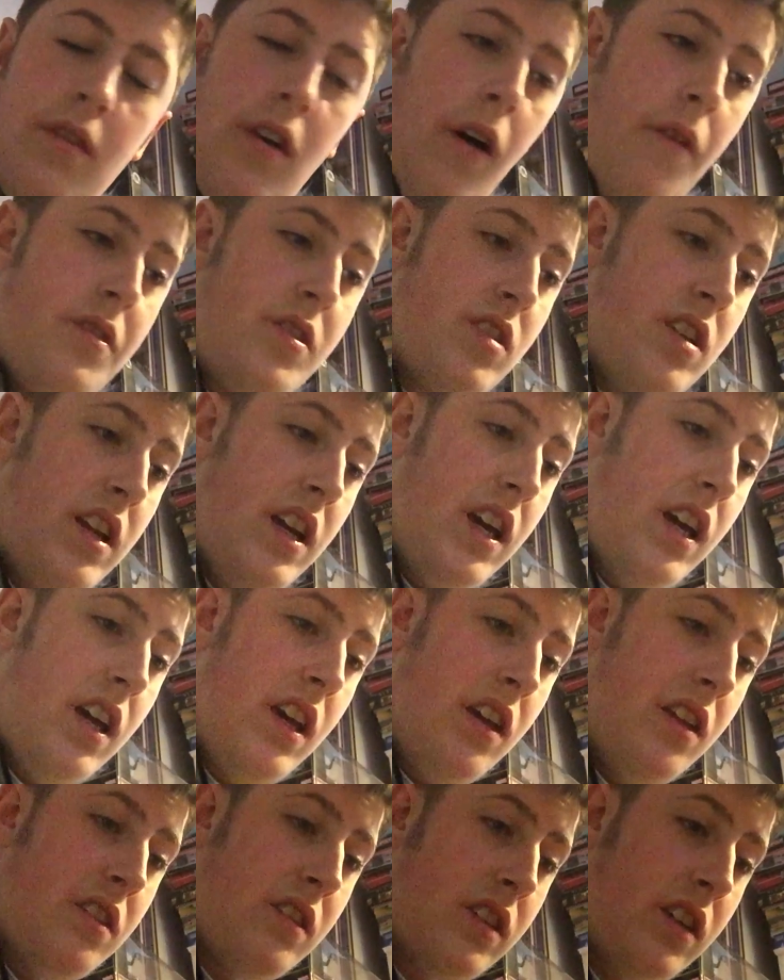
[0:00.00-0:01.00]

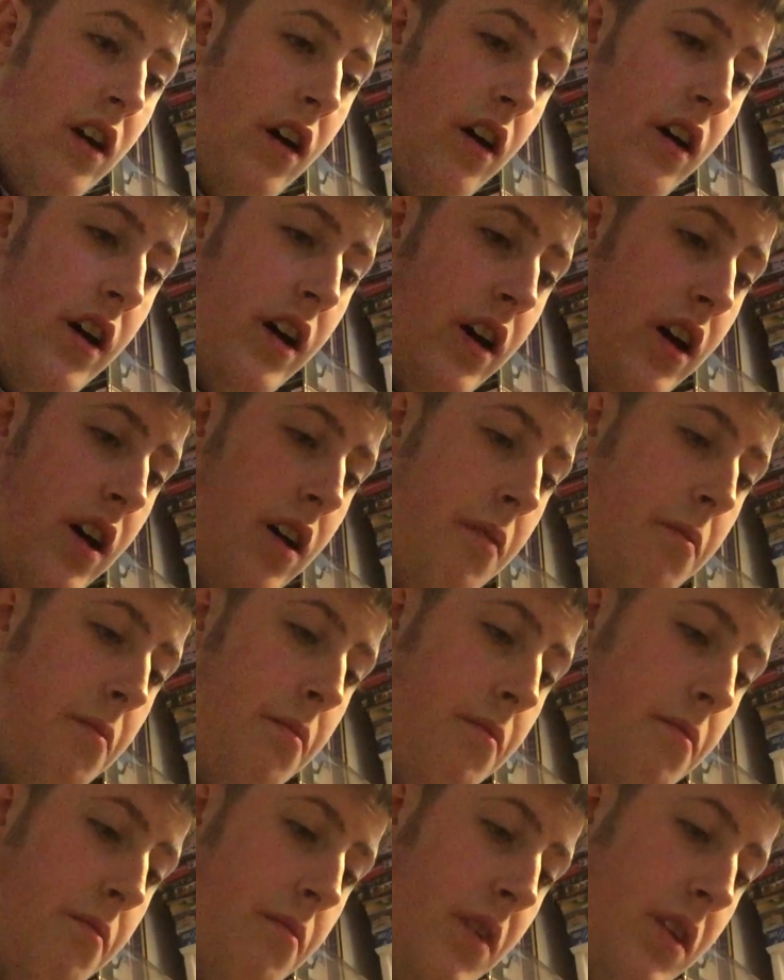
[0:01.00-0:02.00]
Obviously he's got I
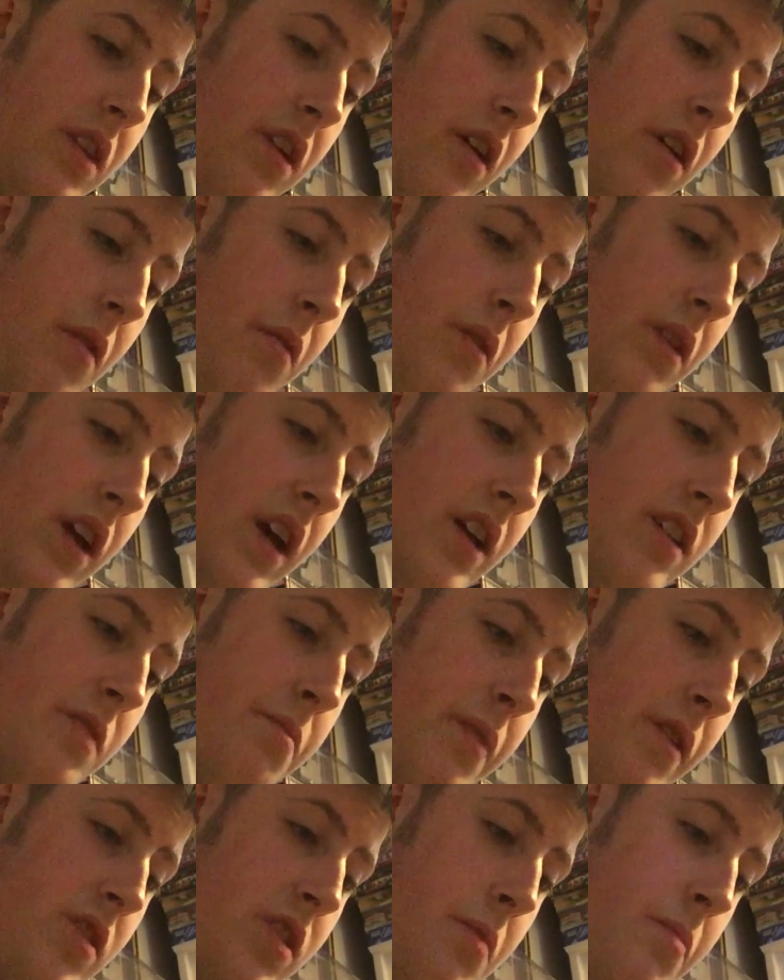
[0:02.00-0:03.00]
don't know what that is
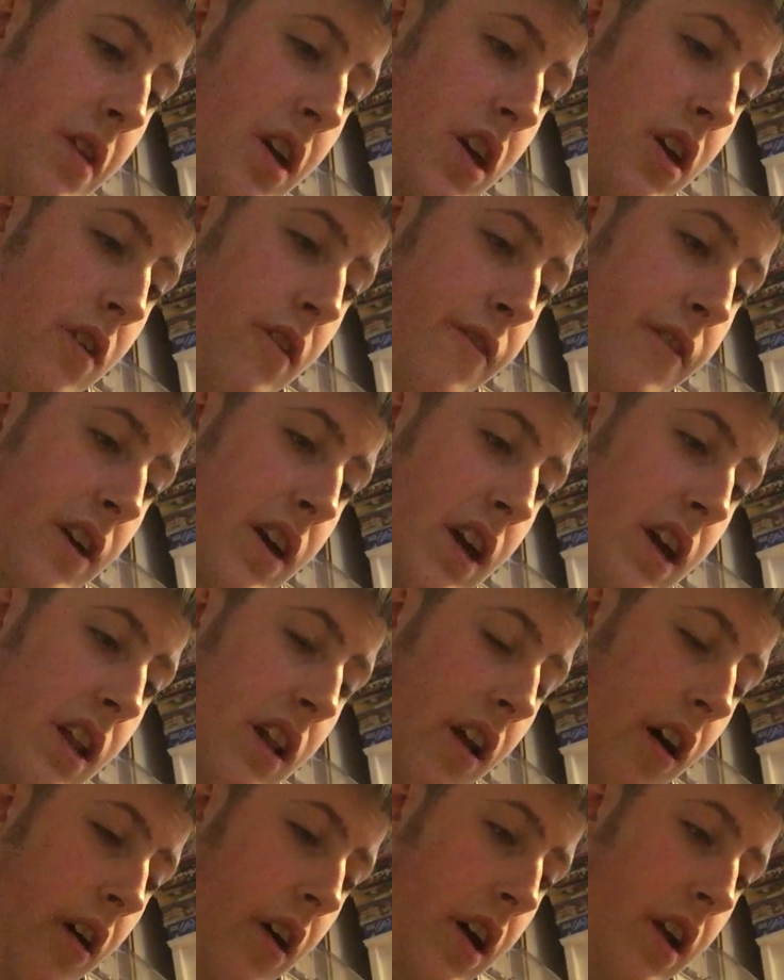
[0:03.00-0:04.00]
supposed to be,
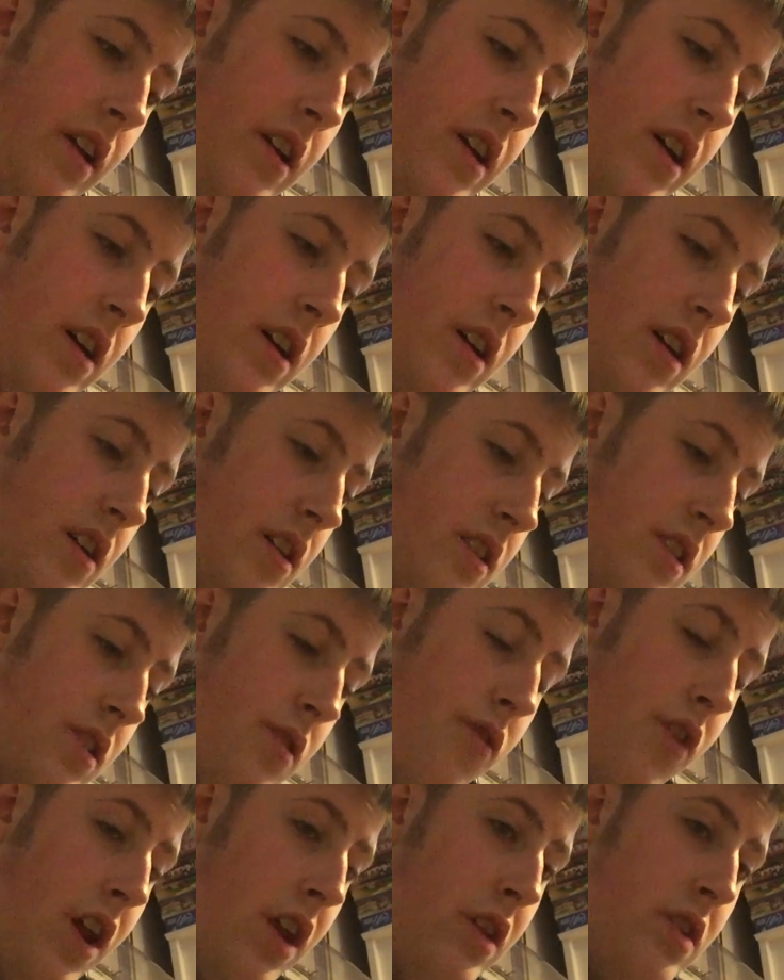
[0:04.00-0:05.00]
UV line,
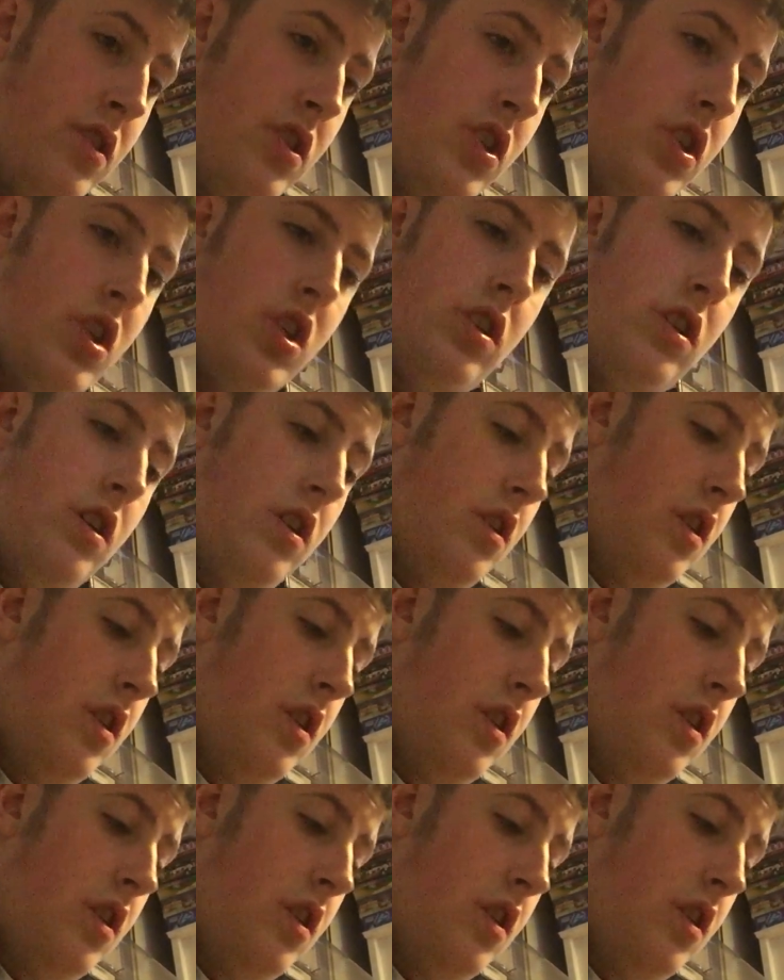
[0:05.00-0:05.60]
syringe.